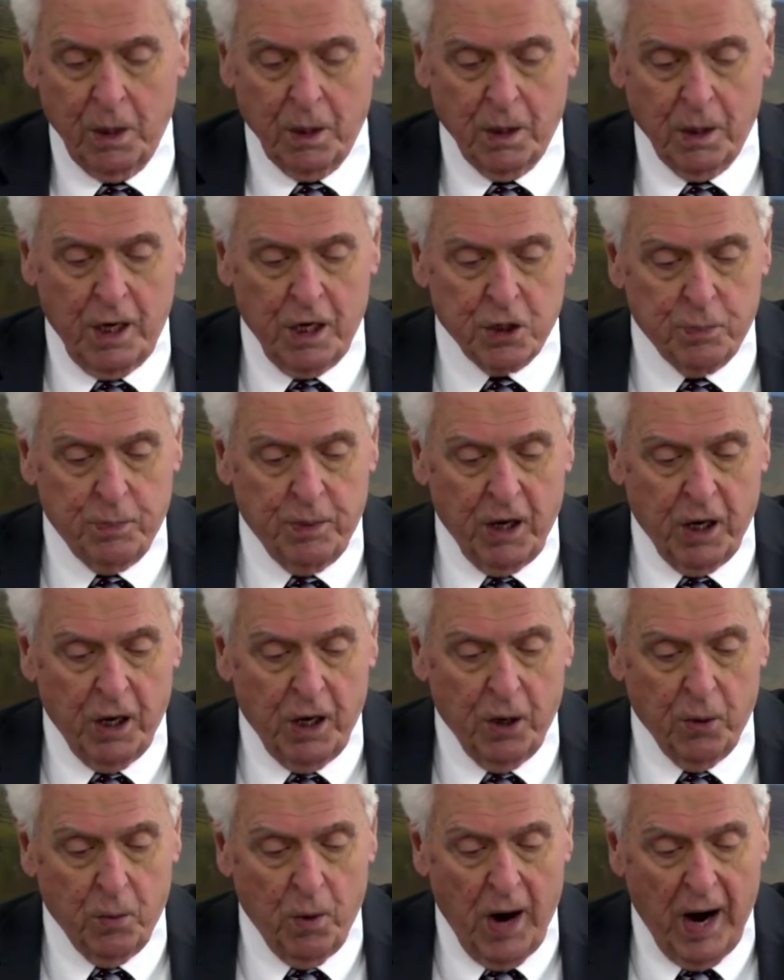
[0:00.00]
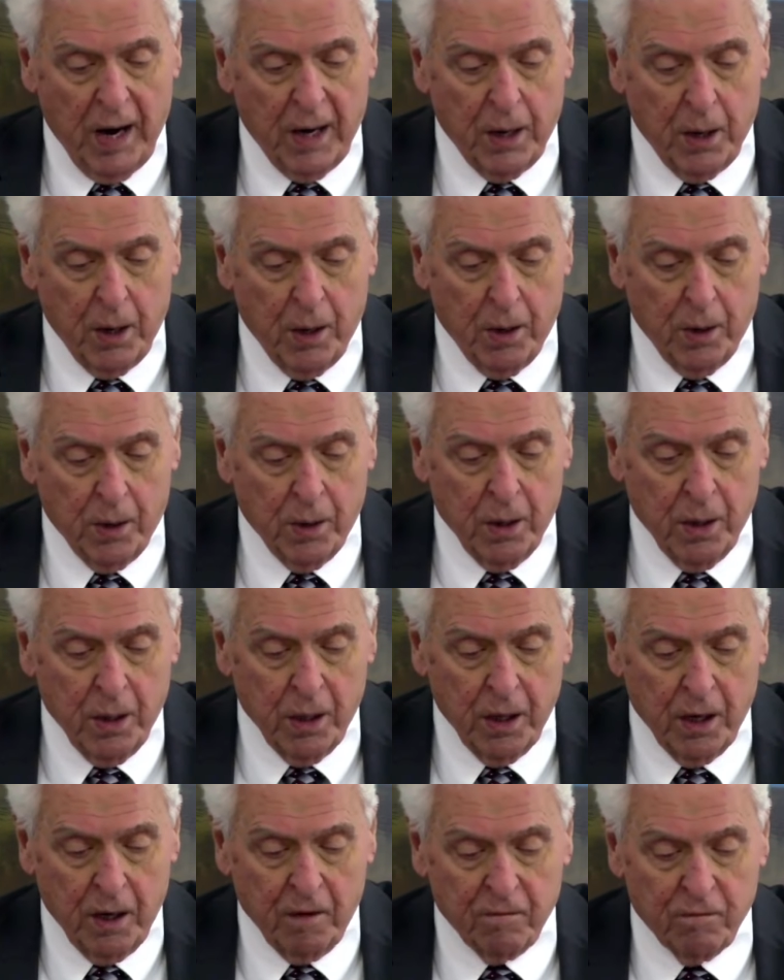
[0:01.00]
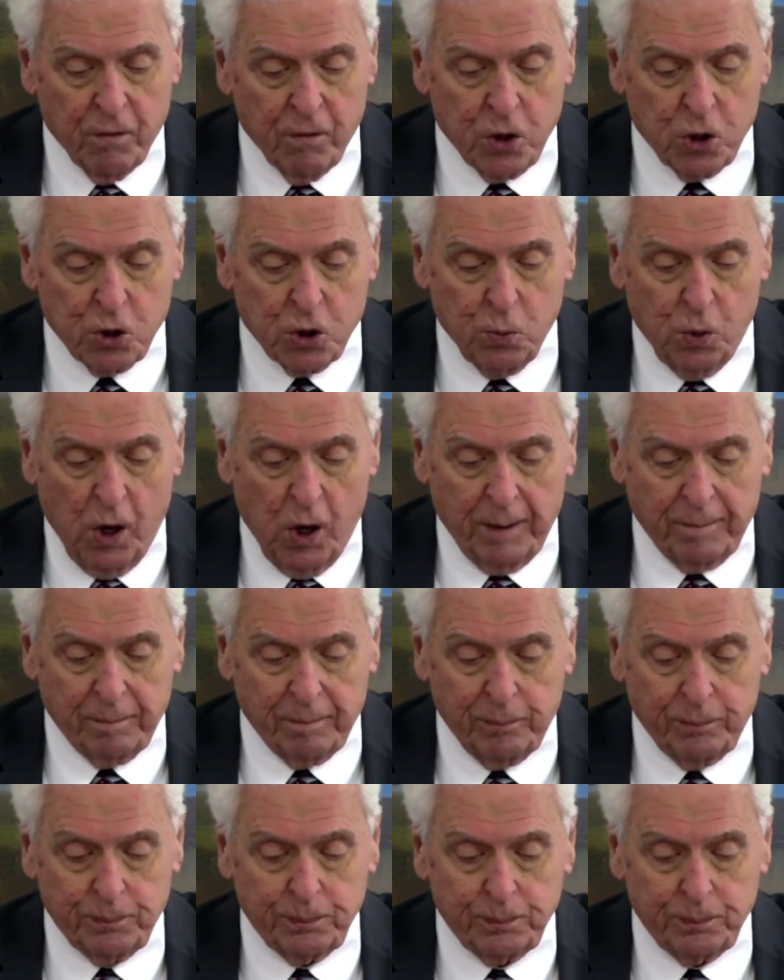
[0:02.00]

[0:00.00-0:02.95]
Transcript: let's begin right here in verse one.